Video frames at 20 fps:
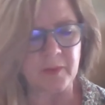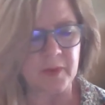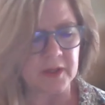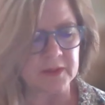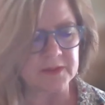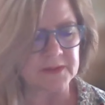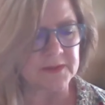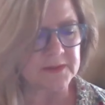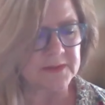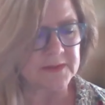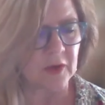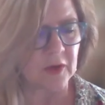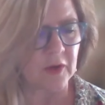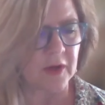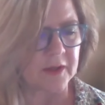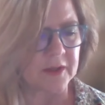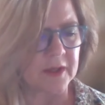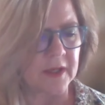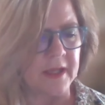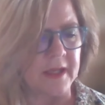works and so
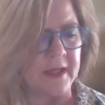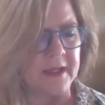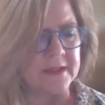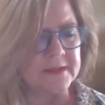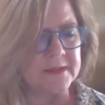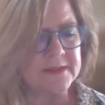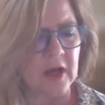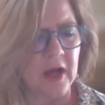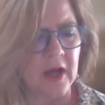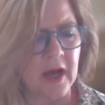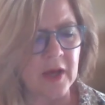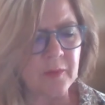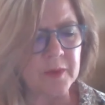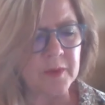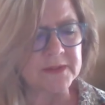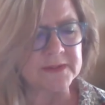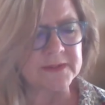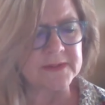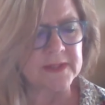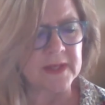on. So I
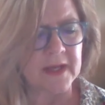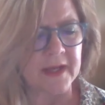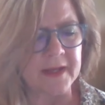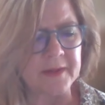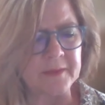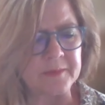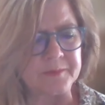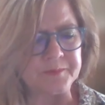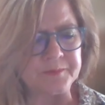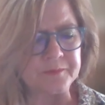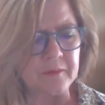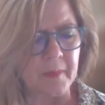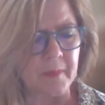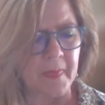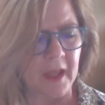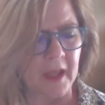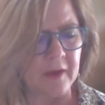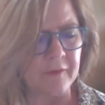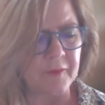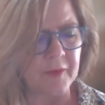would say
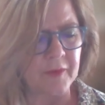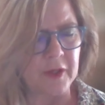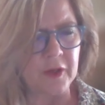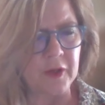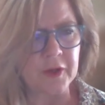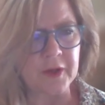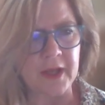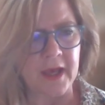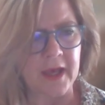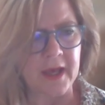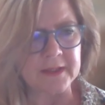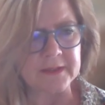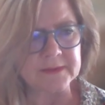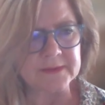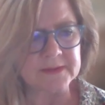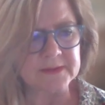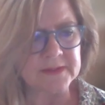if we look at